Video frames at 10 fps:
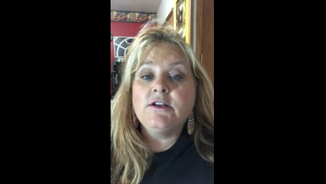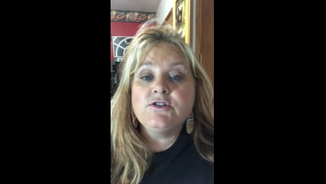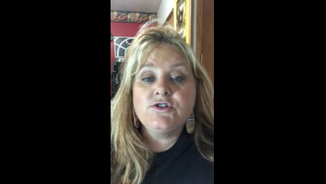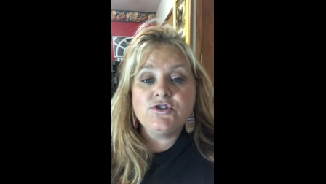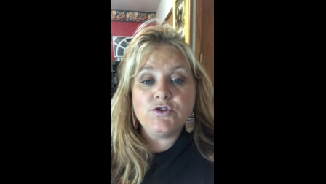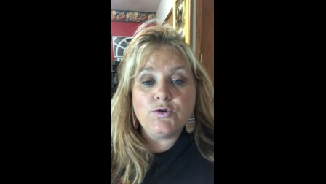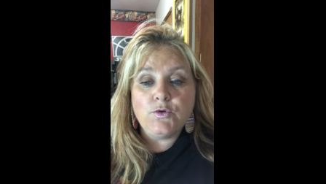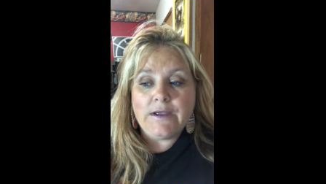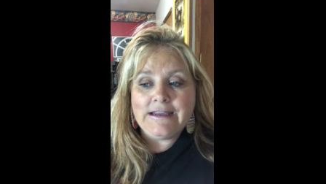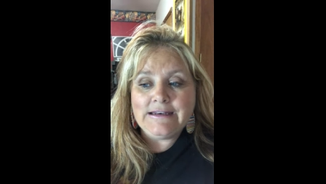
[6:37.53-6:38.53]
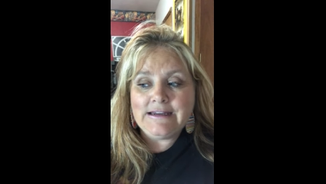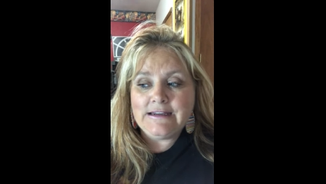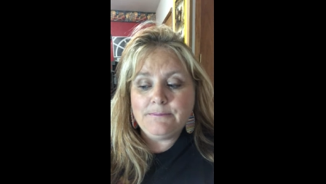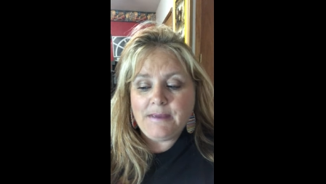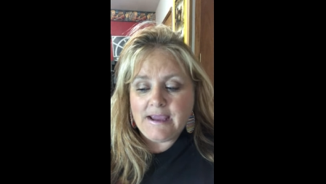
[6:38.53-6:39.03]
Sioux
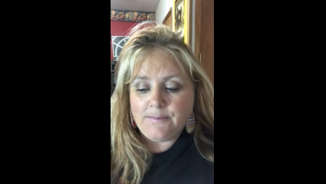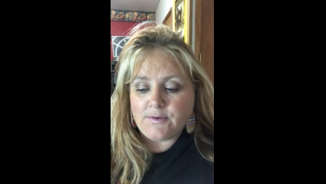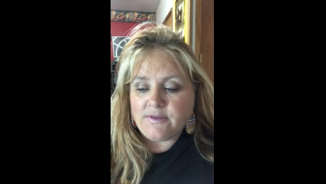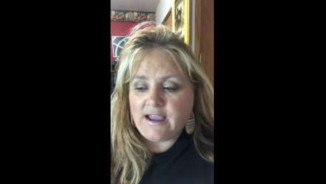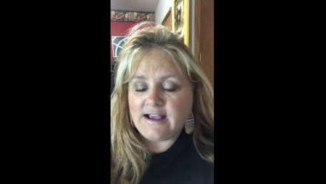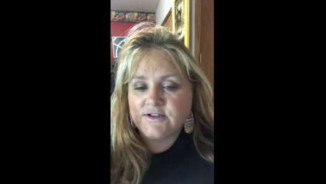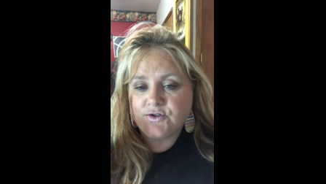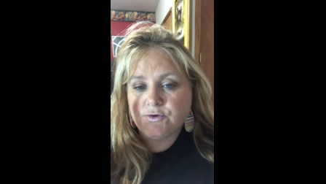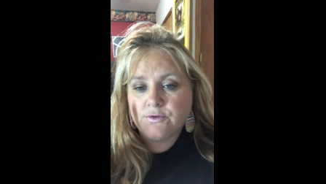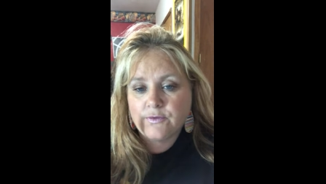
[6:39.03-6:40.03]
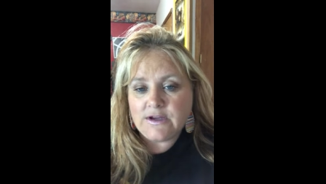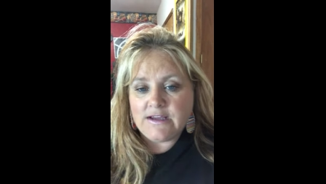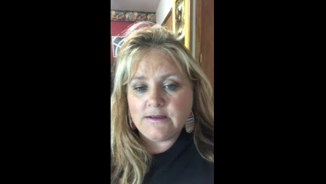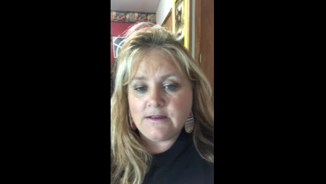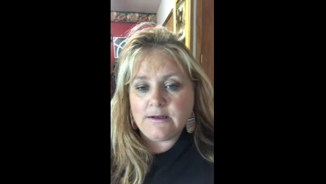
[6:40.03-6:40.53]
Indian paper that has your
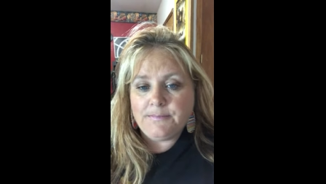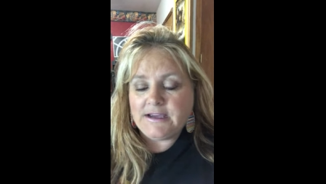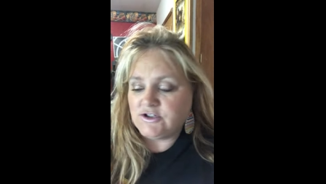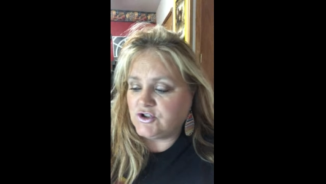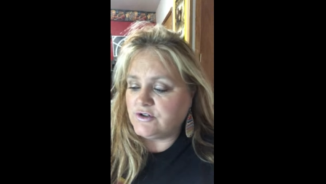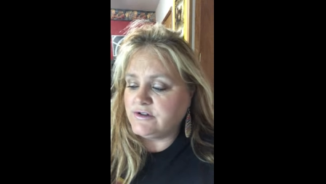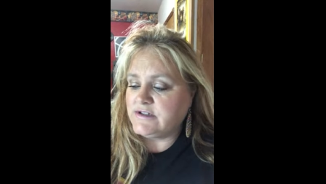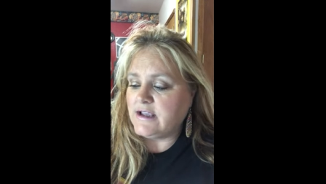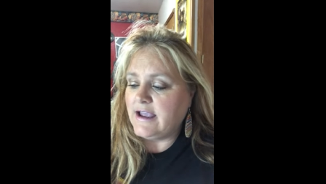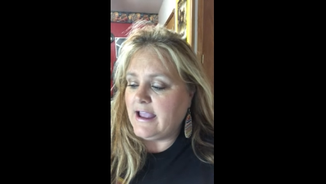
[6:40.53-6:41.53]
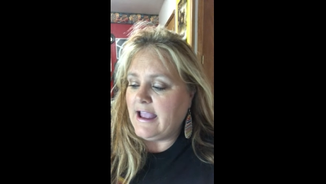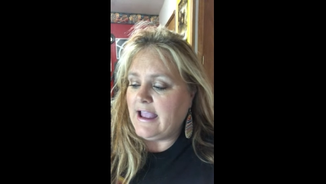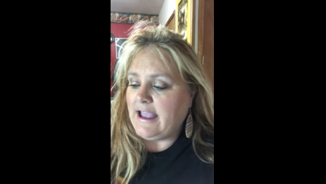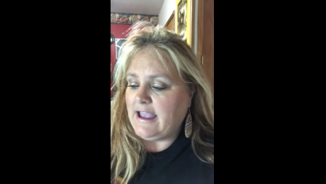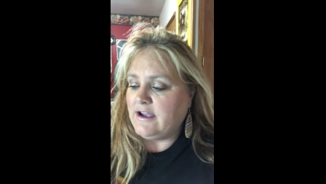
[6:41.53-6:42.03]
three little pictures
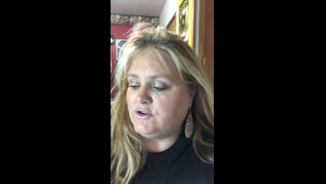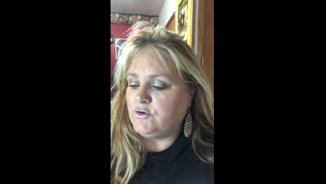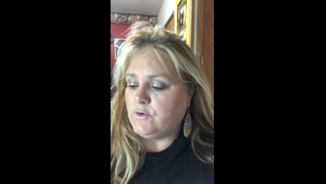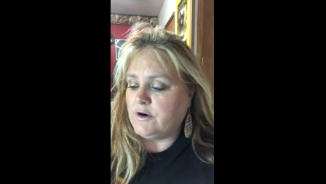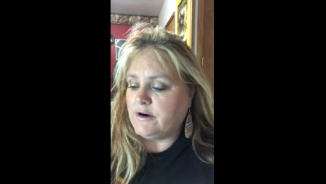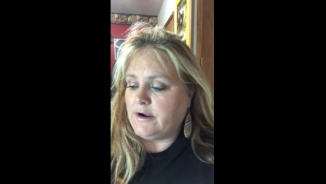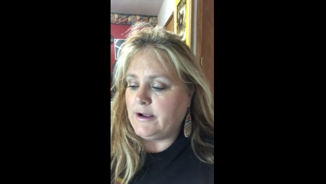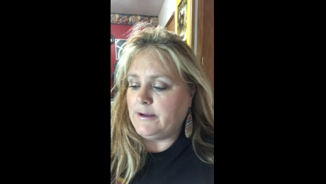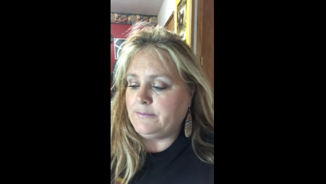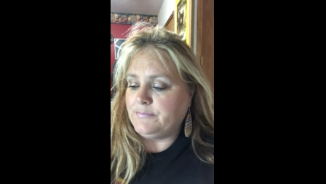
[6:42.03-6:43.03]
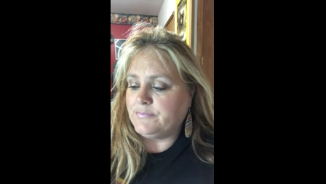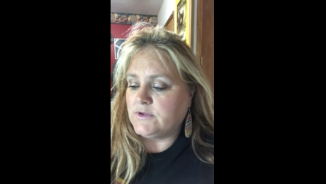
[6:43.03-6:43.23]
and your, um,